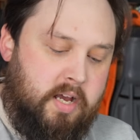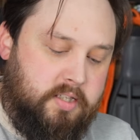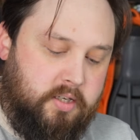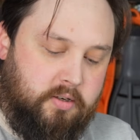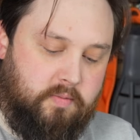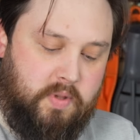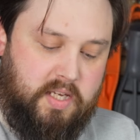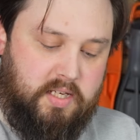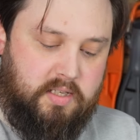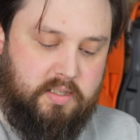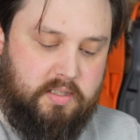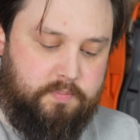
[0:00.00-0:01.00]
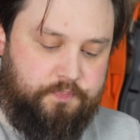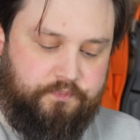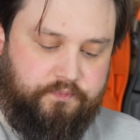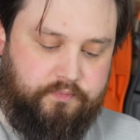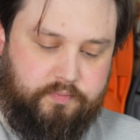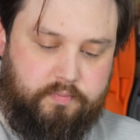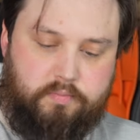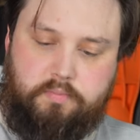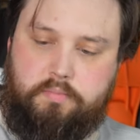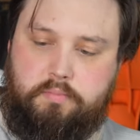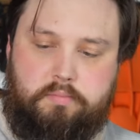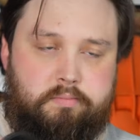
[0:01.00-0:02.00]
So these
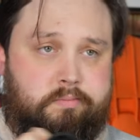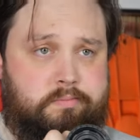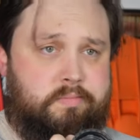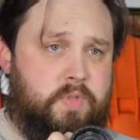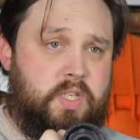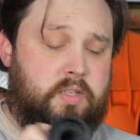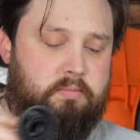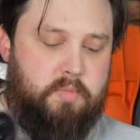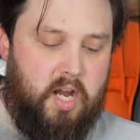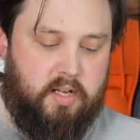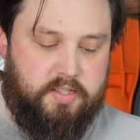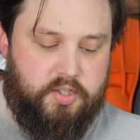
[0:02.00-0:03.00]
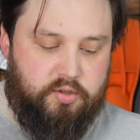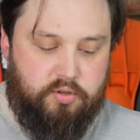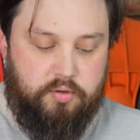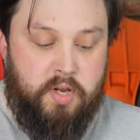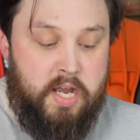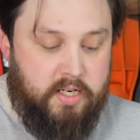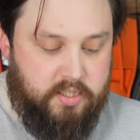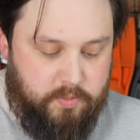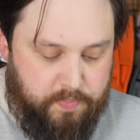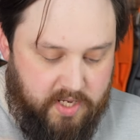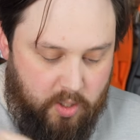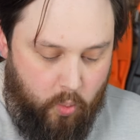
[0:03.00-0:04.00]
just unscrew. Just
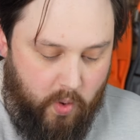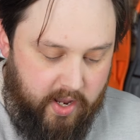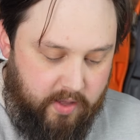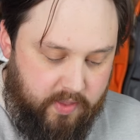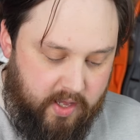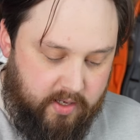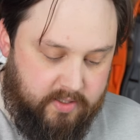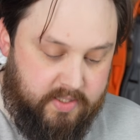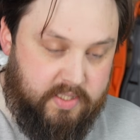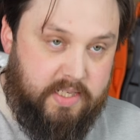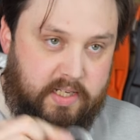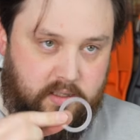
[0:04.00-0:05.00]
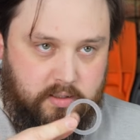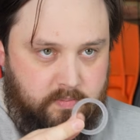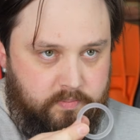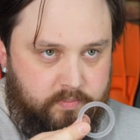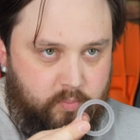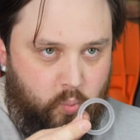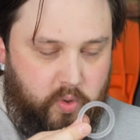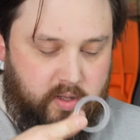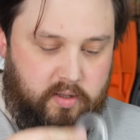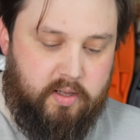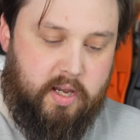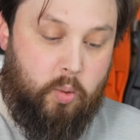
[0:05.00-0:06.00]
be aware that a seal
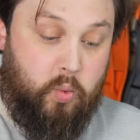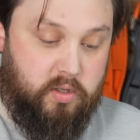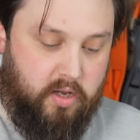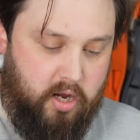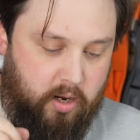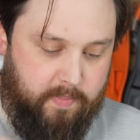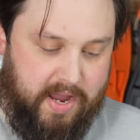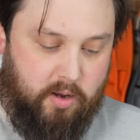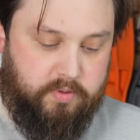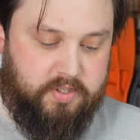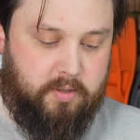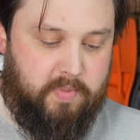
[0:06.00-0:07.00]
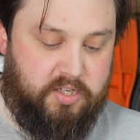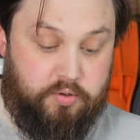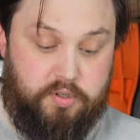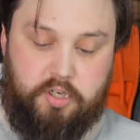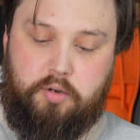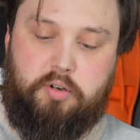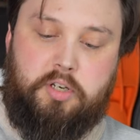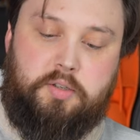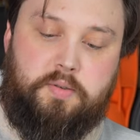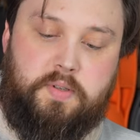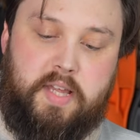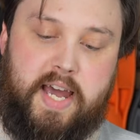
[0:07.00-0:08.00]
will come out, so make sure you don't
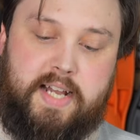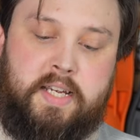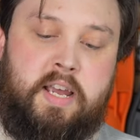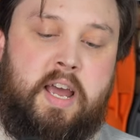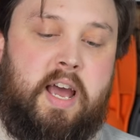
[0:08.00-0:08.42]
lose that.